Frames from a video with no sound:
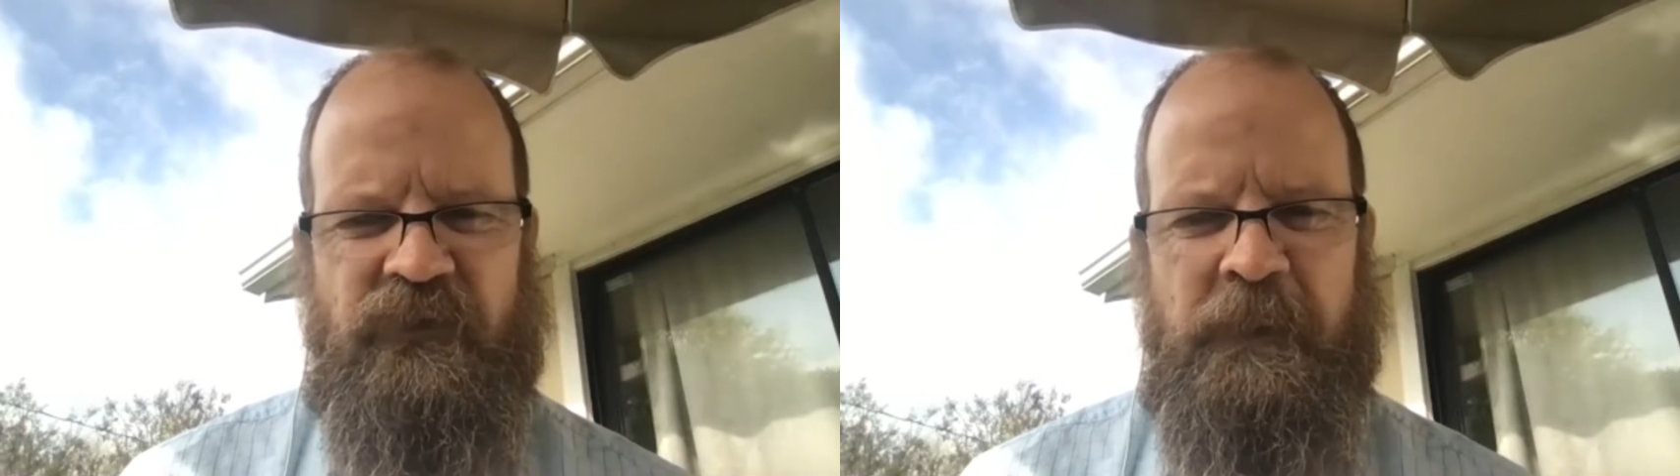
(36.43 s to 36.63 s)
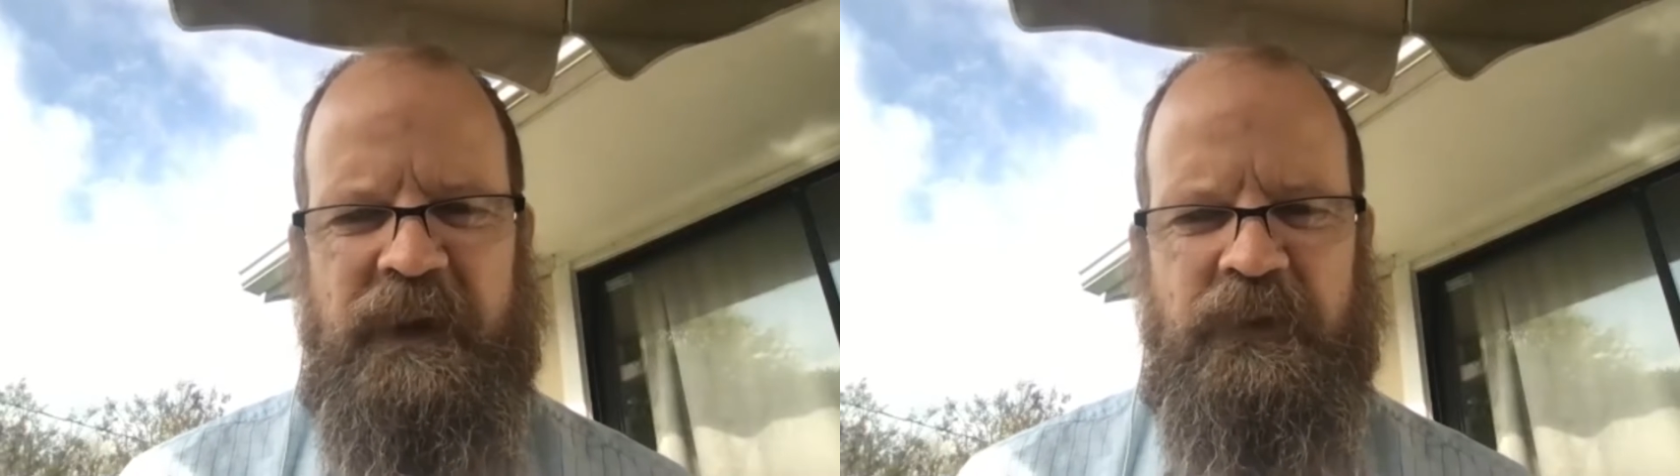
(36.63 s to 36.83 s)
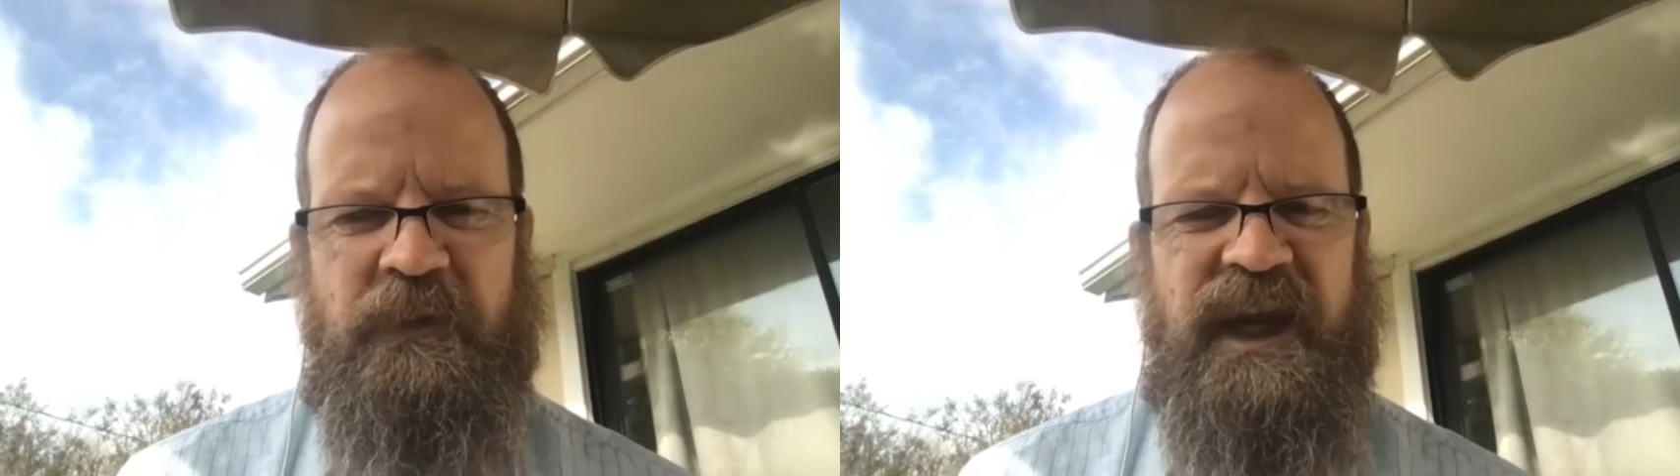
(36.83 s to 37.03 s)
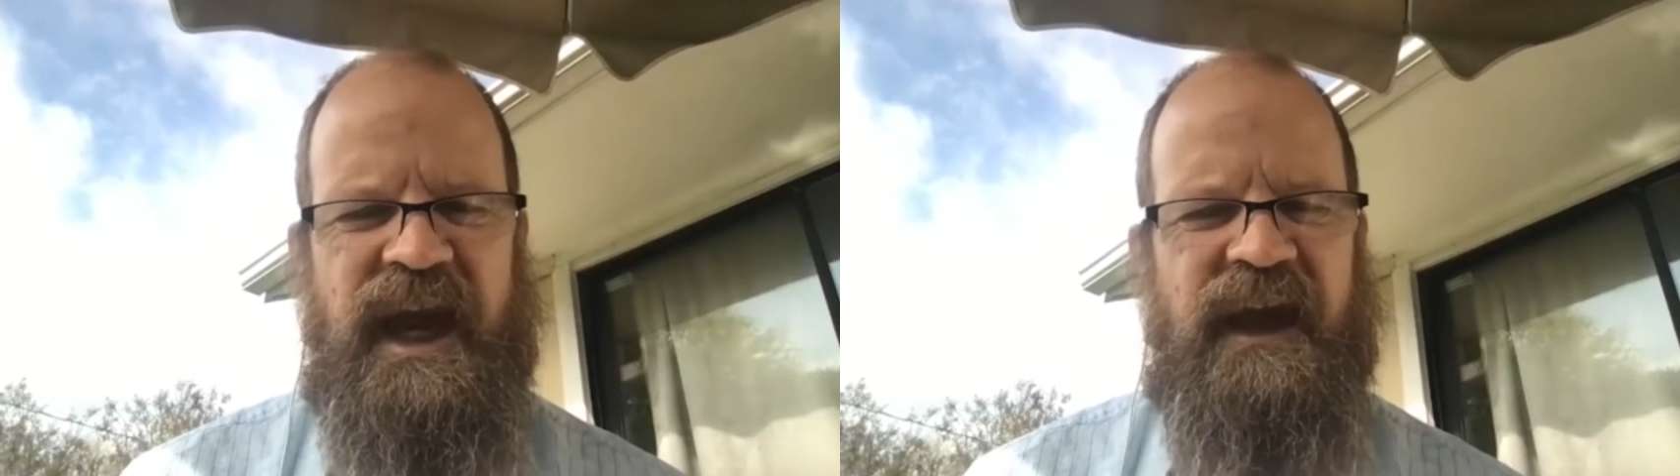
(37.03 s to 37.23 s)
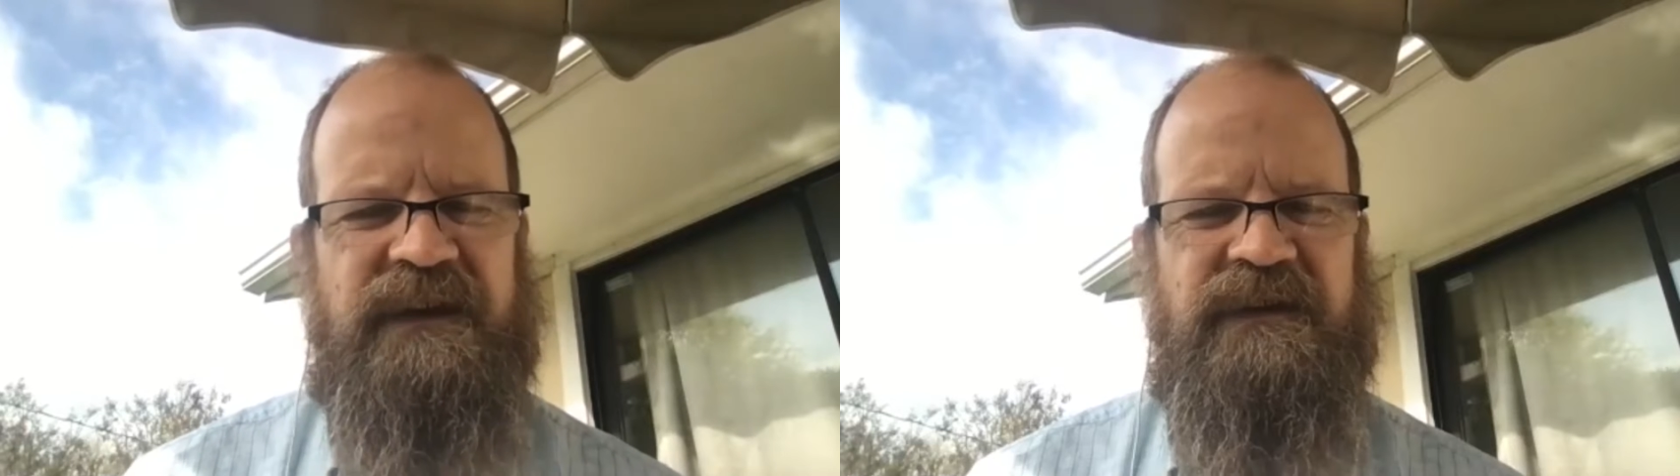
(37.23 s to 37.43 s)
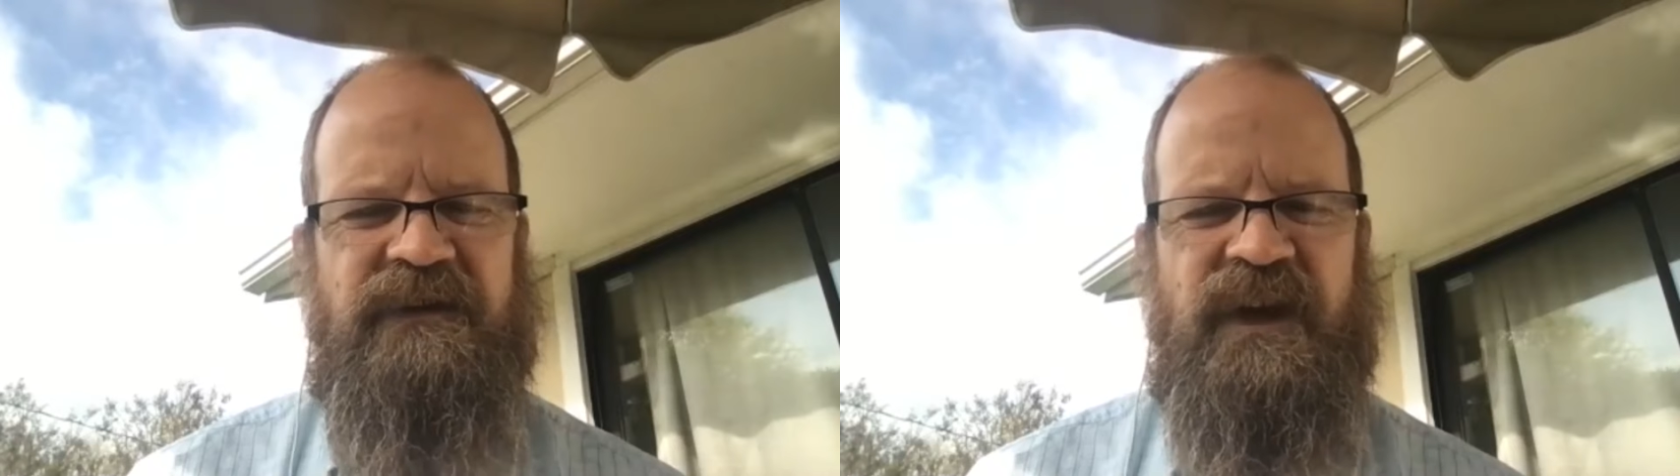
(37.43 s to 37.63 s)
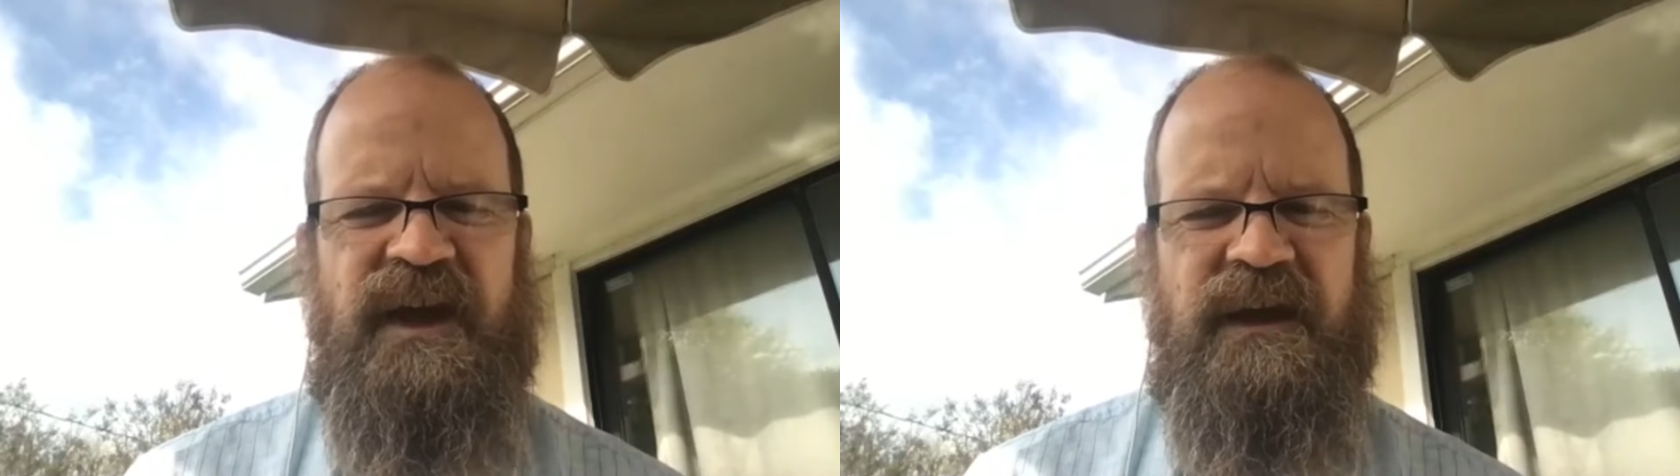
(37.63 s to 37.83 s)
for people to be active,